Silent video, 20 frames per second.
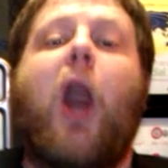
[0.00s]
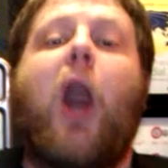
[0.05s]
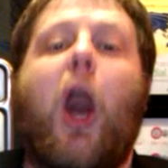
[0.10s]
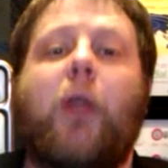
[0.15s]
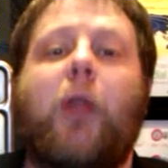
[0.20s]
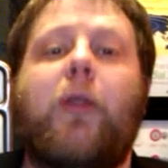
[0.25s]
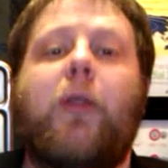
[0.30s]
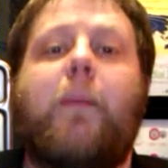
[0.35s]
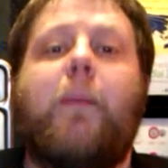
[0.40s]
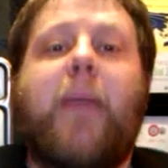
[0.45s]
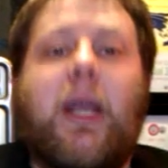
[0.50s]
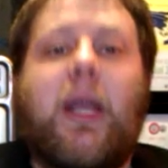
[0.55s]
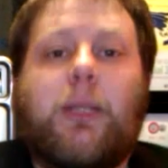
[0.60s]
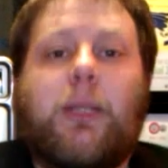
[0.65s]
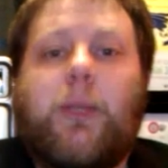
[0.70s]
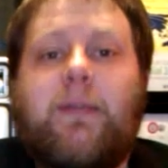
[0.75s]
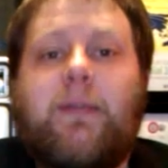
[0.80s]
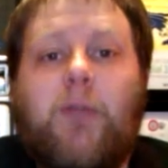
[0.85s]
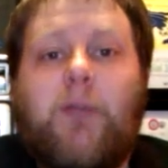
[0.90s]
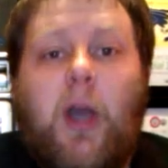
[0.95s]
On the bill,
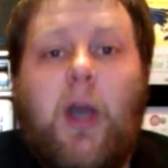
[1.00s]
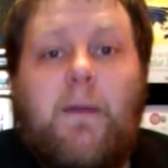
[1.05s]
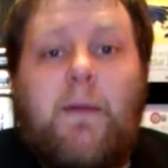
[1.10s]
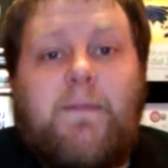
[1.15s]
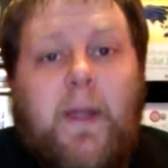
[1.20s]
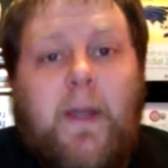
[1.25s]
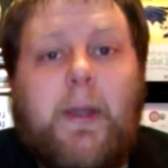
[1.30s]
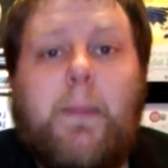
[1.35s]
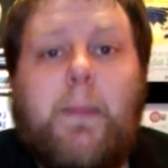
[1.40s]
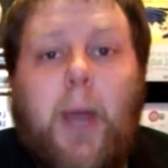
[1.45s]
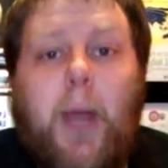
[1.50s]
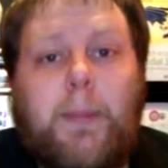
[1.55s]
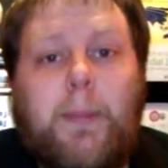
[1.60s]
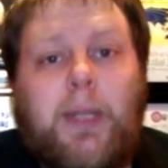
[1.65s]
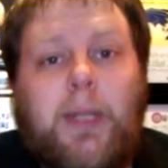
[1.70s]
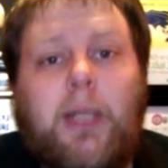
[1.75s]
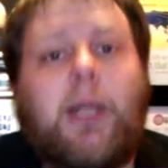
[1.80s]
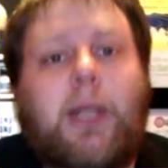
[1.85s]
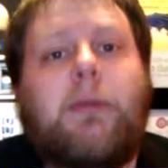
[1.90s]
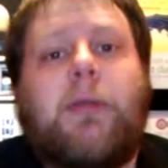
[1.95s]
we've got very
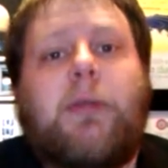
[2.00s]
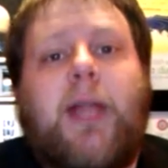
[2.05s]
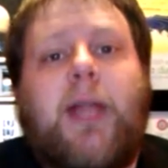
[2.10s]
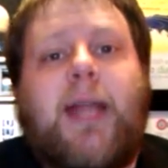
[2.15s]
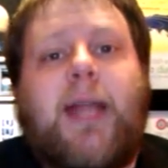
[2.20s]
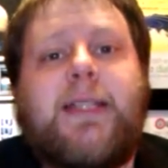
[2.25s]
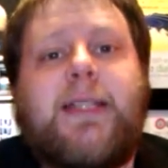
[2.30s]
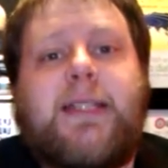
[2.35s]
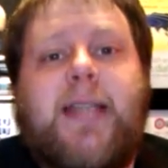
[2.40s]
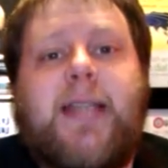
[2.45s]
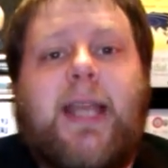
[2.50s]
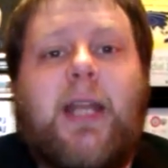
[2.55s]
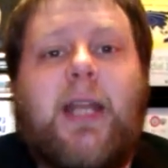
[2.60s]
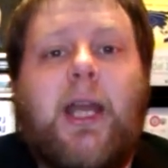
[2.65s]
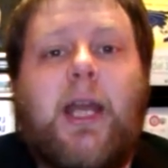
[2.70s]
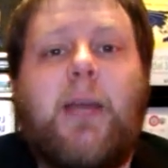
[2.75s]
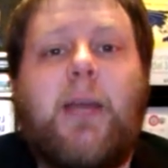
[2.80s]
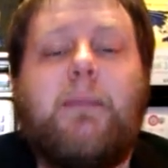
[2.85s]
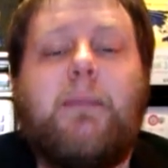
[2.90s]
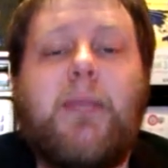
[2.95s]
popular local
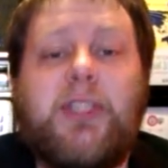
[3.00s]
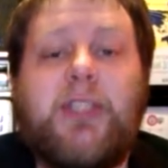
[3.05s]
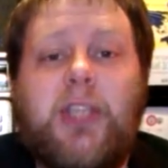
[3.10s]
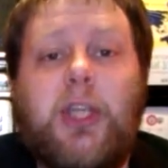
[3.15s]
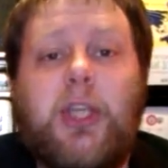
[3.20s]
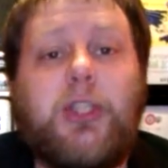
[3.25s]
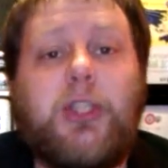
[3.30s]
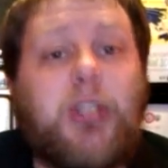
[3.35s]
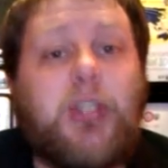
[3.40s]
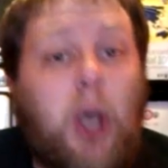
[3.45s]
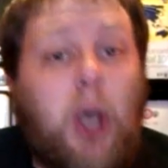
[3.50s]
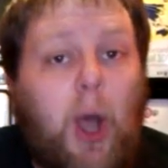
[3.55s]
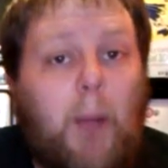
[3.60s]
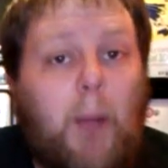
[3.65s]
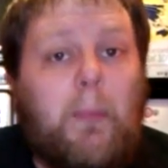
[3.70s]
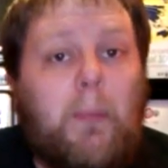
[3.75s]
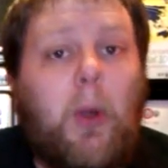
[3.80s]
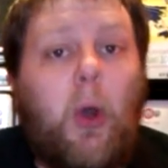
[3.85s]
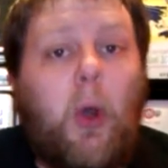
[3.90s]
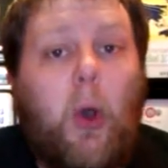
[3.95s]
entertainer, Mr.
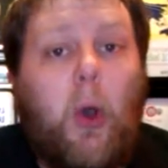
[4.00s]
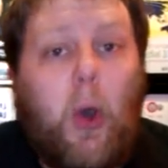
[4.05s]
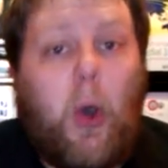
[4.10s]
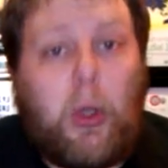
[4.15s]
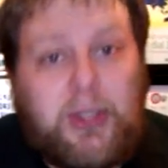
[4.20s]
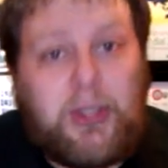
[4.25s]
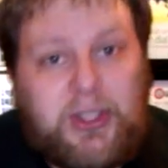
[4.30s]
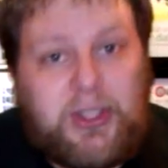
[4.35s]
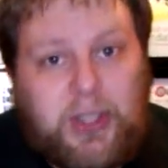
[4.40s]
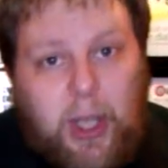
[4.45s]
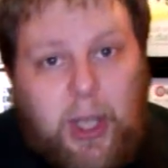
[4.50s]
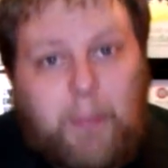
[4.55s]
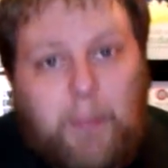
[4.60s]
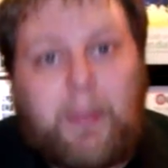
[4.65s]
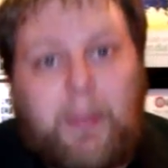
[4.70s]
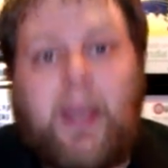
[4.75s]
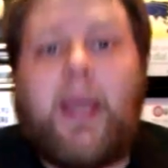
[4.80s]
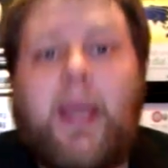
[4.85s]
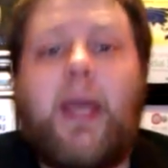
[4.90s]
Tom Alsop.